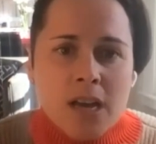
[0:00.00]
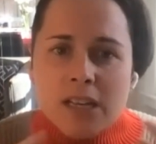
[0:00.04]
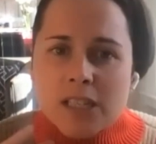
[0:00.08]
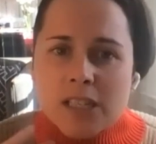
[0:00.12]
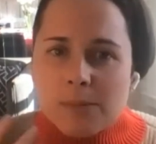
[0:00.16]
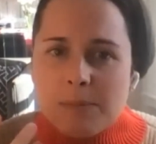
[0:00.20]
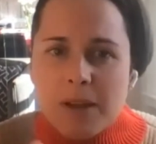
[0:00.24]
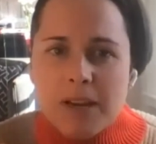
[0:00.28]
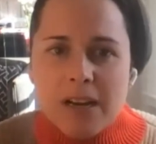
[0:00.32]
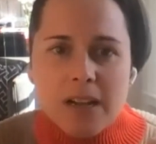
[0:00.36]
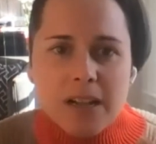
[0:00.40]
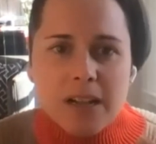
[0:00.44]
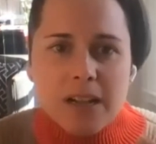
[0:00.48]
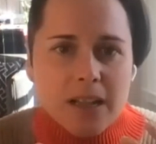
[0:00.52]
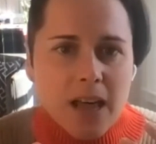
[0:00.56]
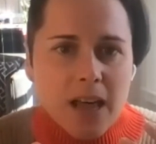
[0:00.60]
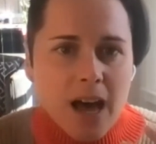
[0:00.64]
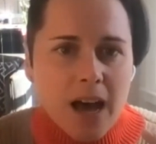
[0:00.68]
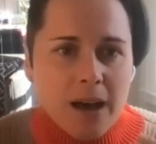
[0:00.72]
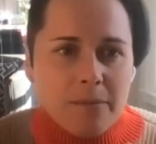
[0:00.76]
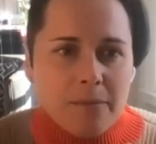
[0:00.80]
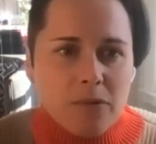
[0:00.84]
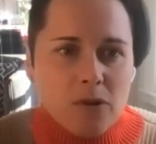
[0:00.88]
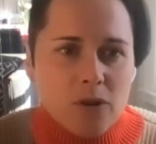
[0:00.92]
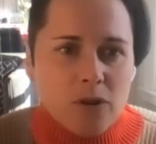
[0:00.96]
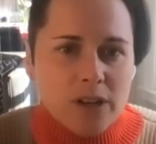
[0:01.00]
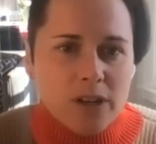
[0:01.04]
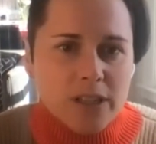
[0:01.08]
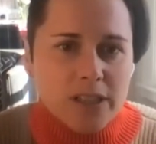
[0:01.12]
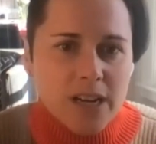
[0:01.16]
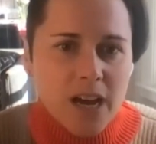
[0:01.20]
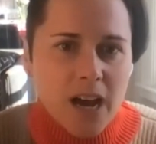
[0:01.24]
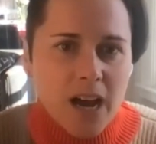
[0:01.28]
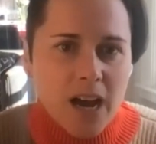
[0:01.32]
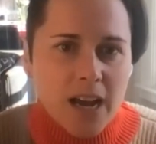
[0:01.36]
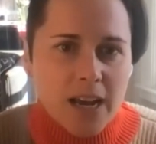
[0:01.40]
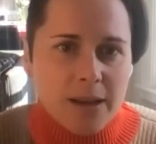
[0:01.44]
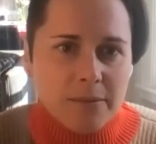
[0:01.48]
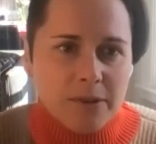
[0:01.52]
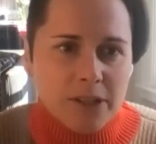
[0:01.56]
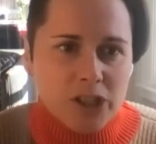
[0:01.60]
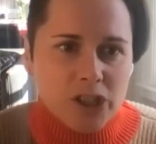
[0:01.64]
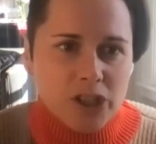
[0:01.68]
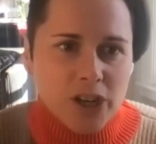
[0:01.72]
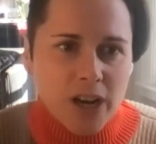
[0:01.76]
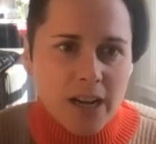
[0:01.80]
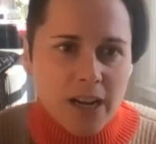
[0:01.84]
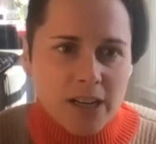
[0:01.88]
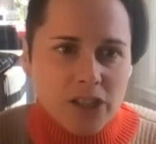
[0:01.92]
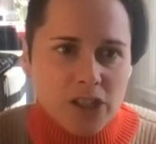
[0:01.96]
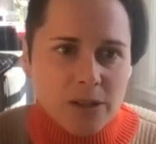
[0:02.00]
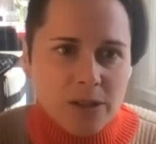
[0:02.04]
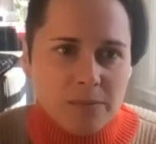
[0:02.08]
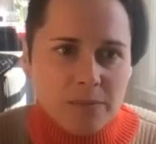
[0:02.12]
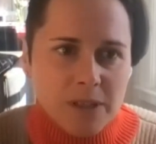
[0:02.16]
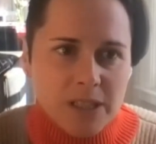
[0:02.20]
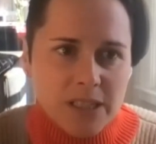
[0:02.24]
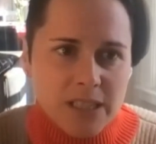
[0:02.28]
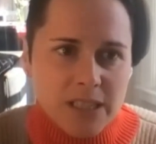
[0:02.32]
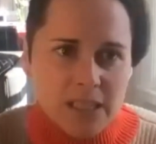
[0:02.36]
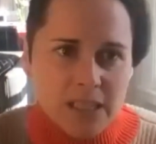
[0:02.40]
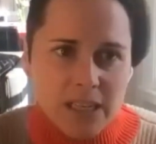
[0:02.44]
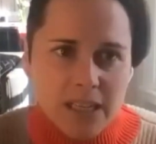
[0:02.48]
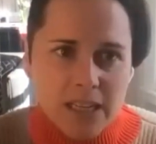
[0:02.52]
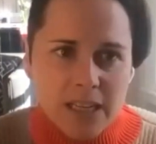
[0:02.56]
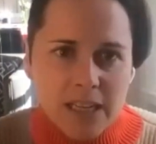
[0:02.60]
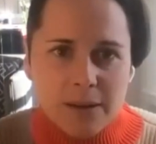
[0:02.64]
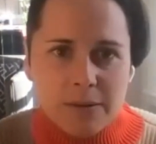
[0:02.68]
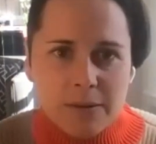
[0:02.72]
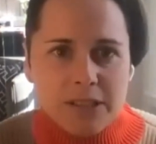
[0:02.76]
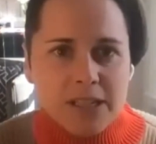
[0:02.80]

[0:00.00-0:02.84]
spend a lot more time on ChatGPT.